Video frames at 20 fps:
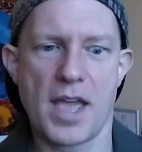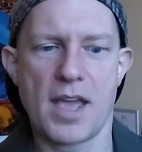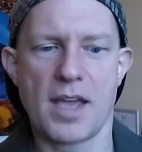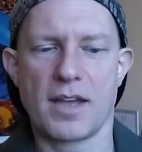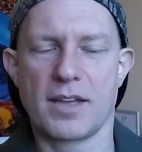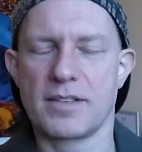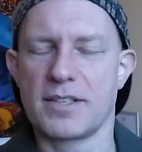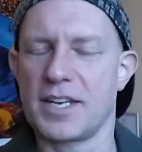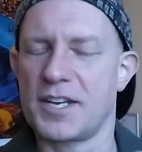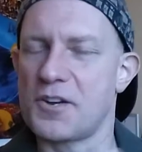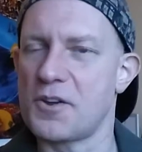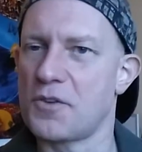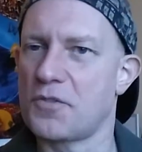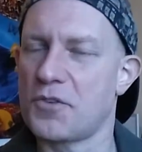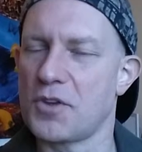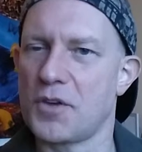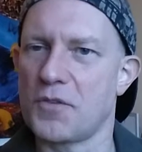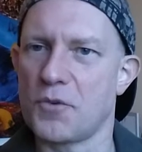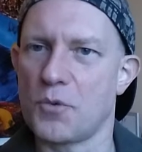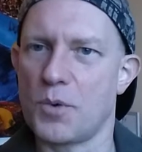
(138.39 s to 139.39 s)
And, you know,
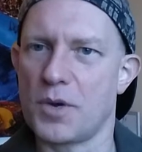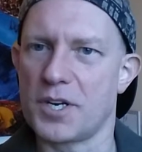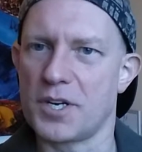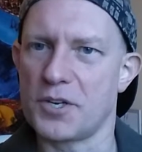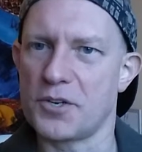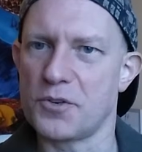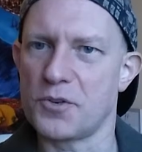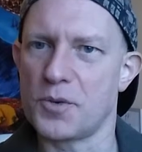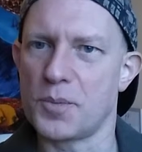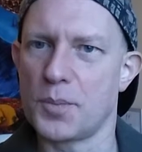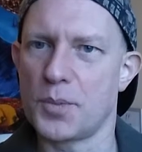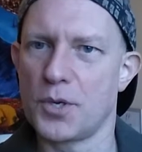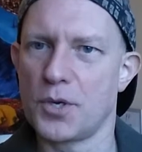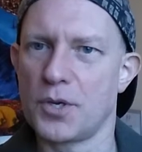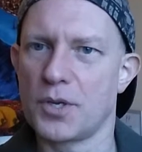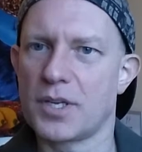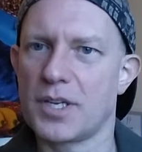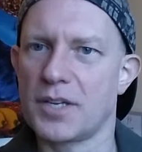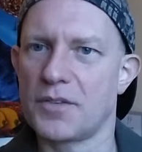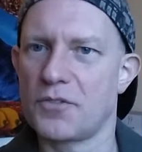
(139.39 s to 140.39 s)
if you ever want to do a
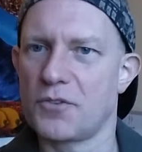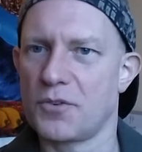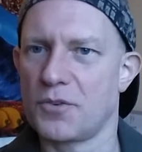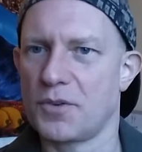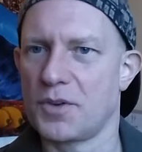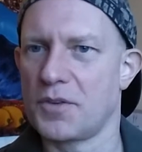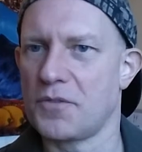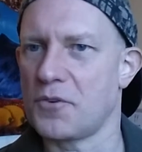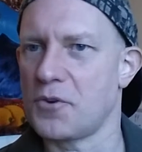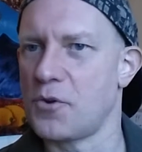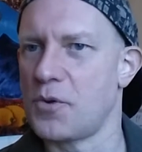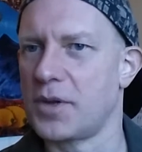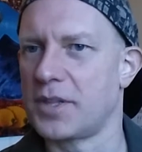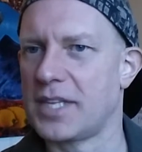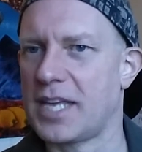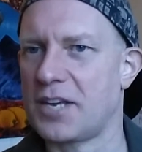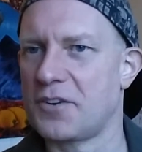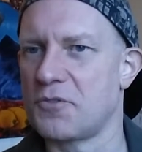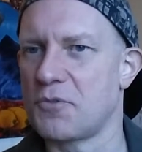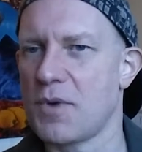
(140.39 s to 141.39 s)
book, if you're ever going
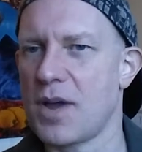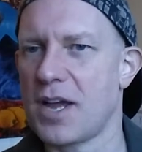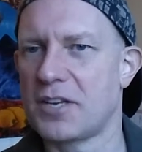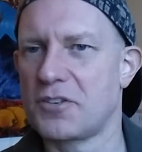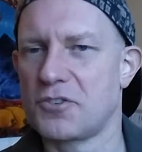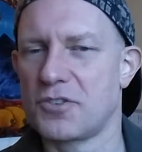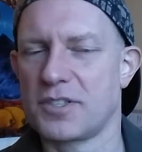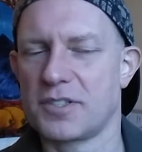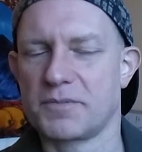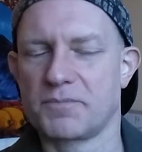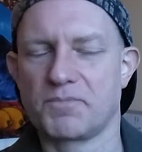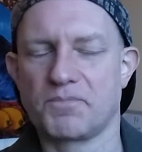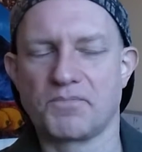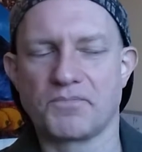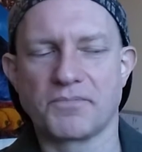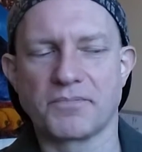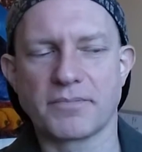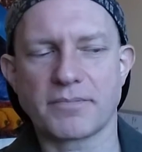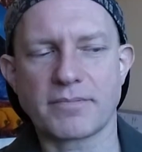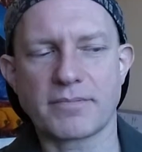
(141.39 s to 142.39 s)
that direction,
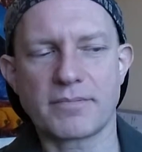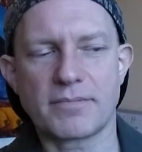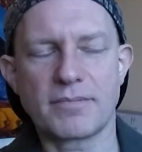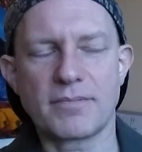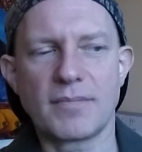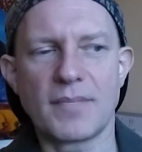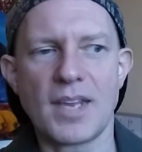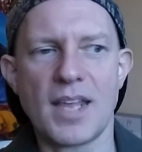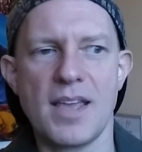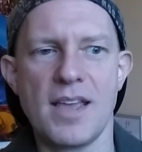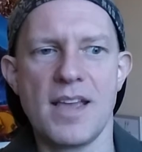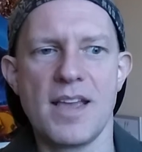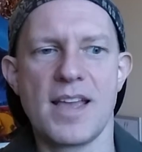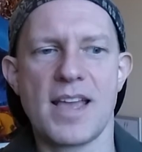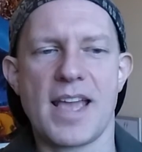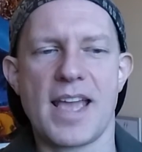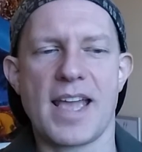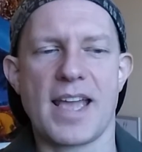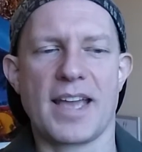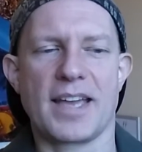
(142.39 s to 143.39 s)

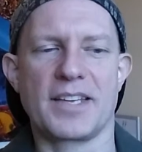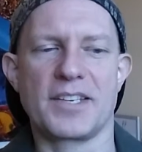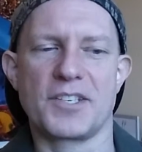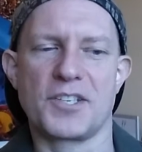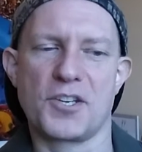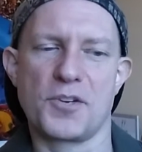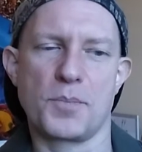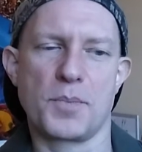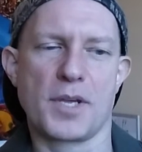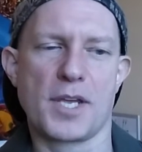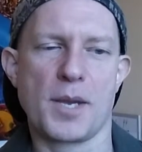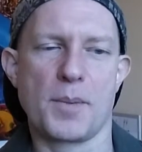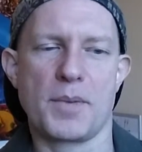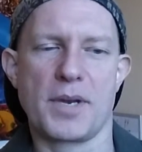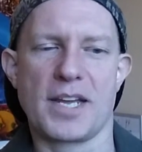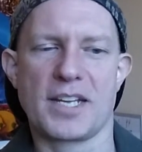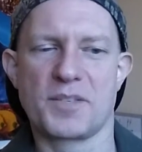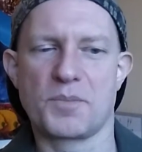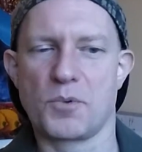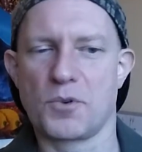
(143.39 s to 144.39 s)
and you become
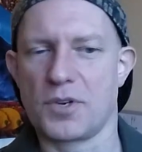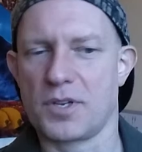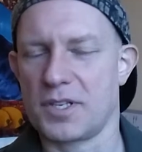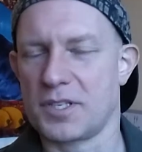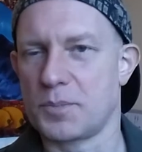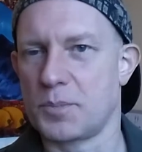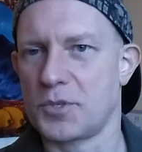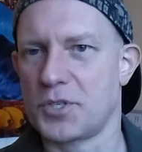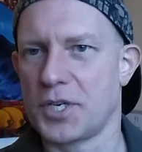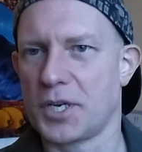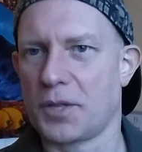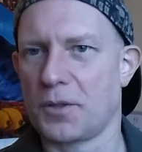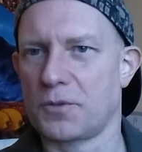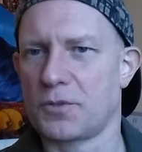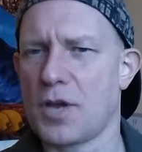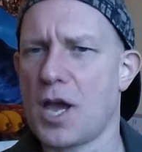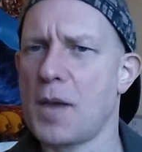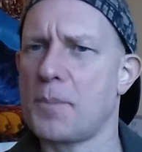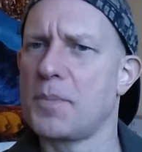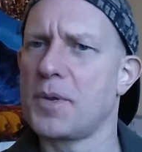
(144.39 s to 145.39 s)
an expert on this particular
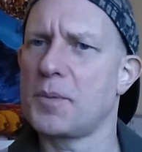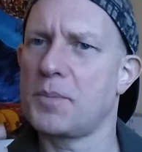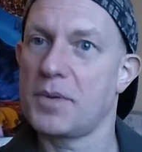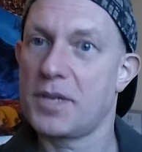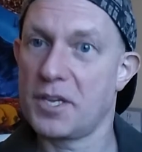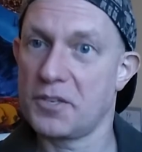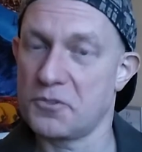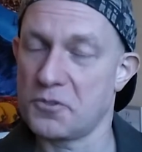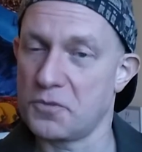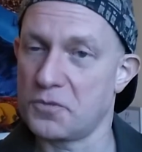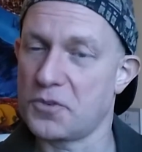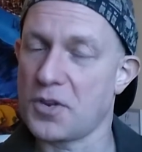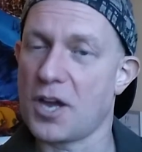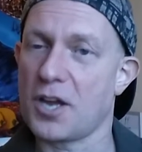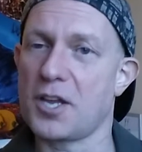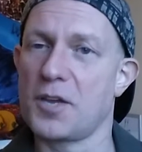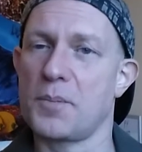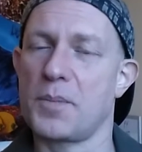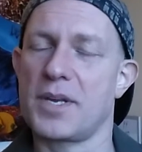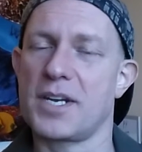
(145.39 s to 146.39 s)
topic because you've
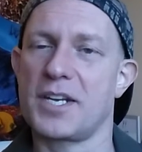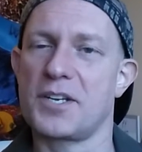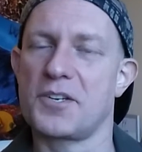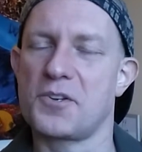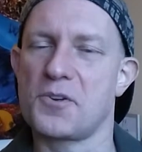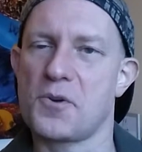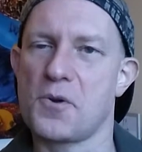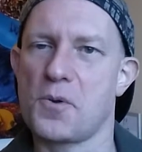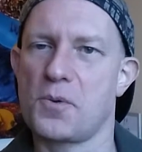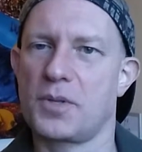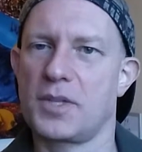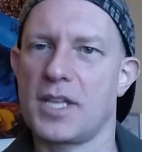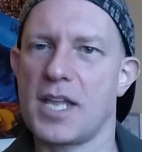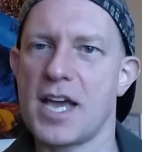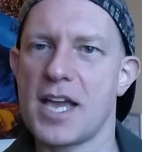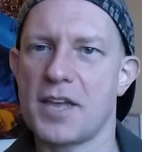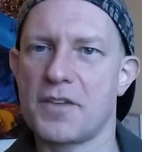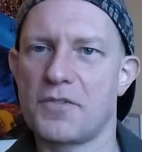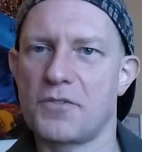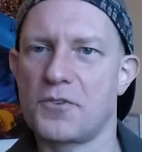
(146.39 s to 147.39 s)
documented your own
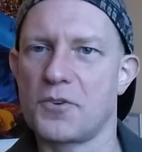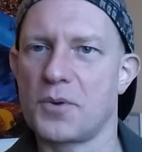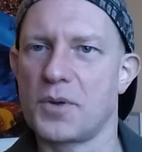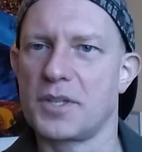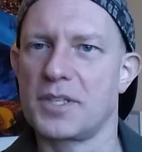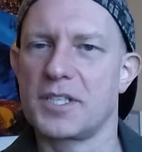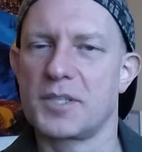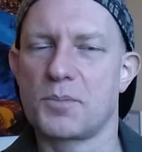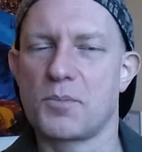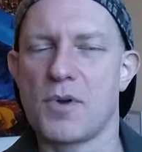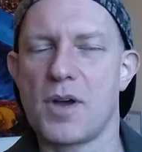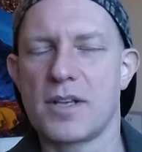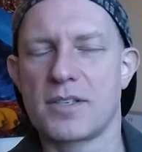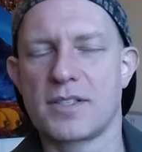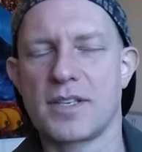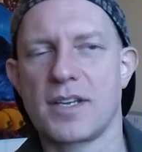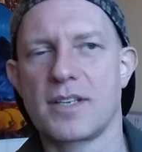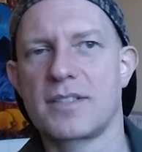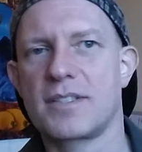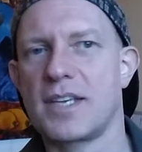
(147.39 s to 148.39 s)
life during this
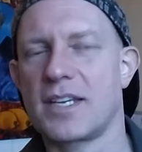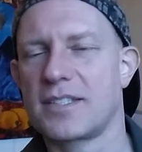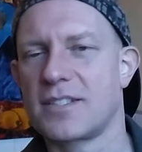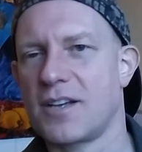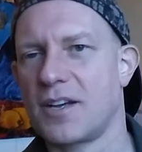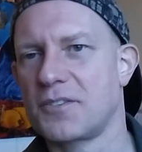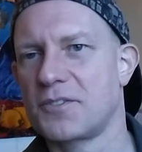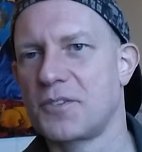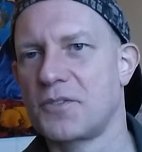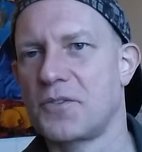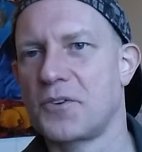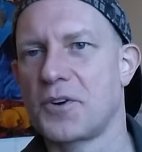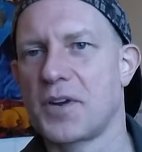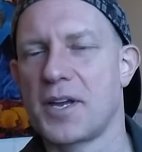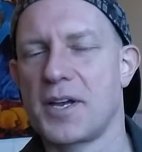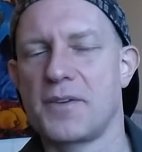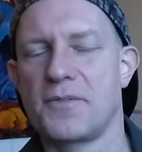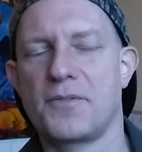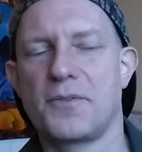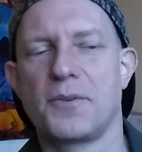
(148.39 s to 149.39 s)
process, that's also very
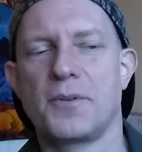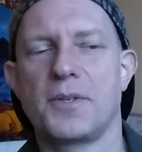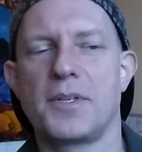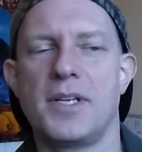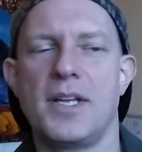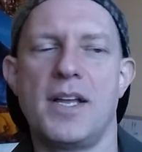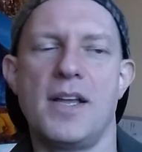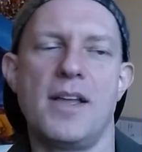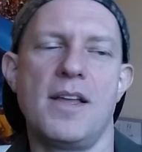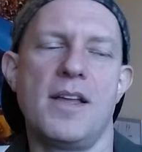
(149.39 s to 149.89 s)
helpful.